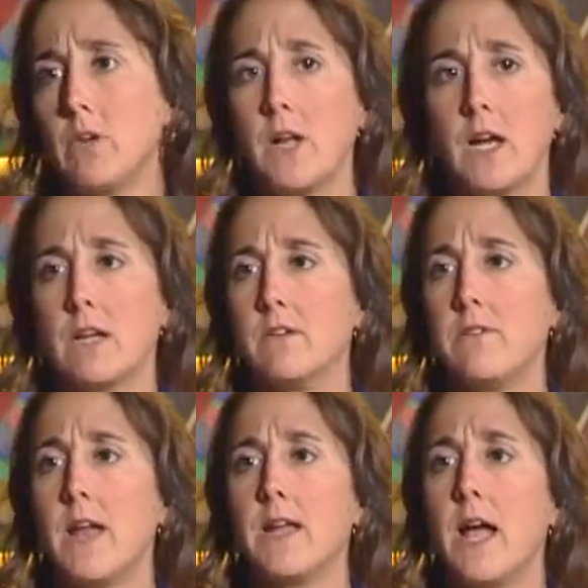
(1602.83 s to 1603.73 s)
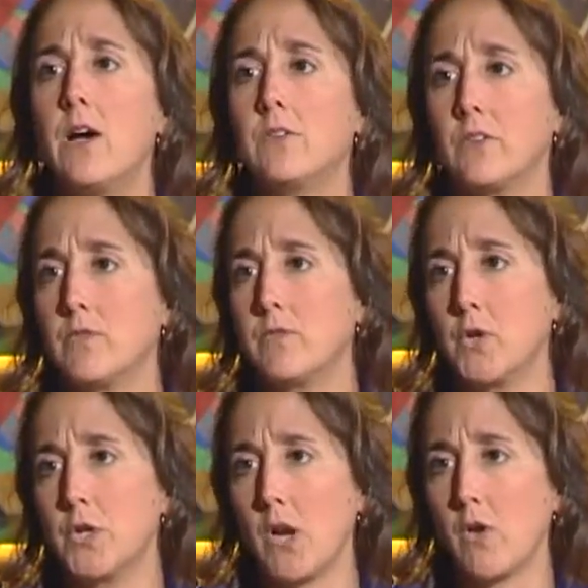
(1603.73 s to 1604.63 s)
mean, you're not going to find houses
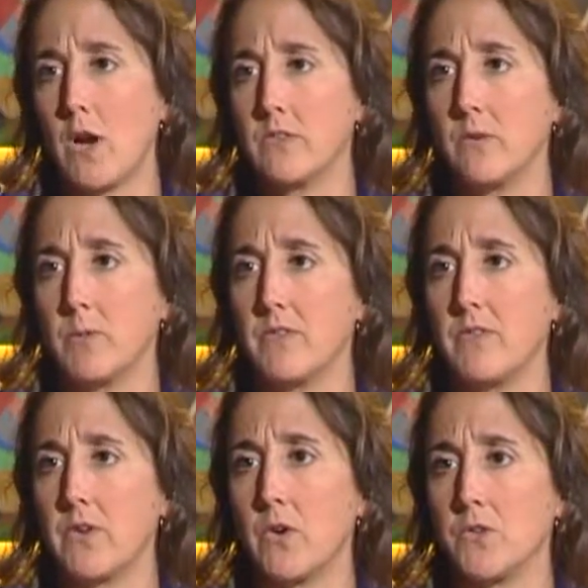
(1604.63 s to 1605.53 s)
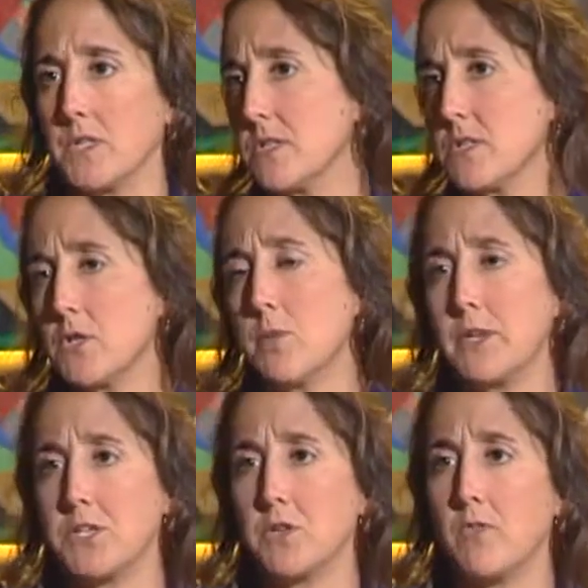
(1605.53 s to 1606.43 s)
floating across the Pacific Ocean, so
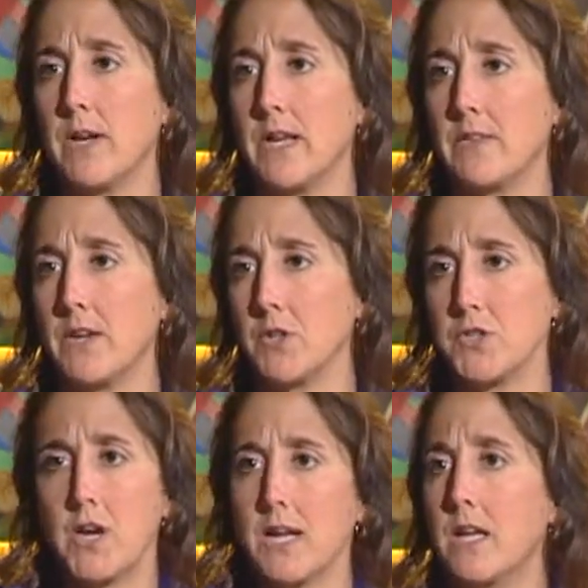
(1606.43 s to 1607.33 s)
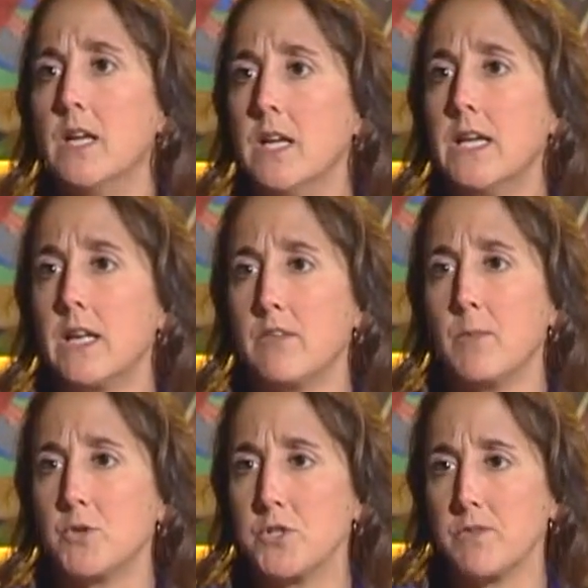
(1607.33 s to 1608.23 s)
nobody should run out there and try to get
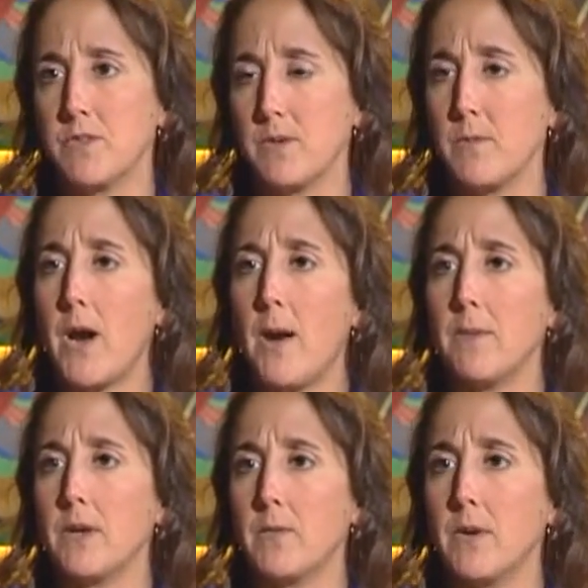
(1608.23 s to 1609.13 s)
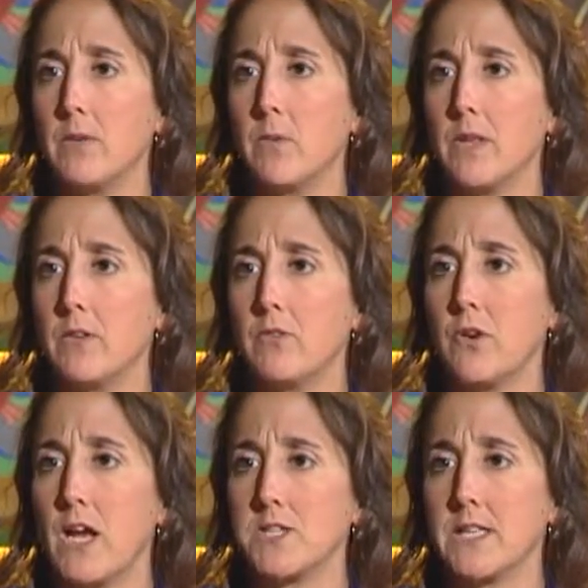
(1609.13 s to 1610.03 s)
some oceanfront property when, when this
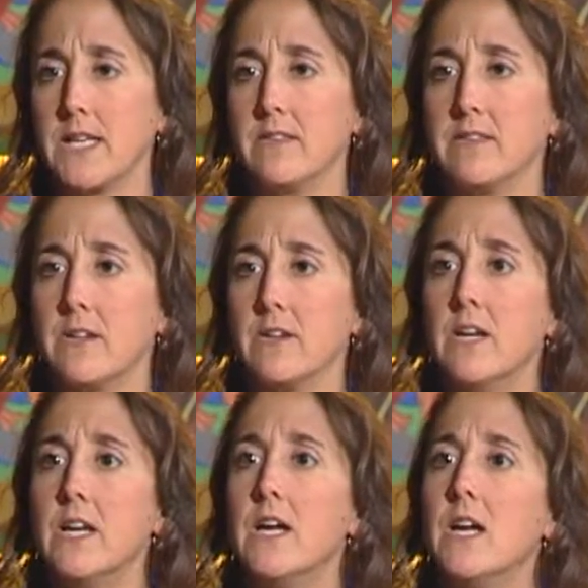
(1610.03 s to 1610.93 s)
trash lands here.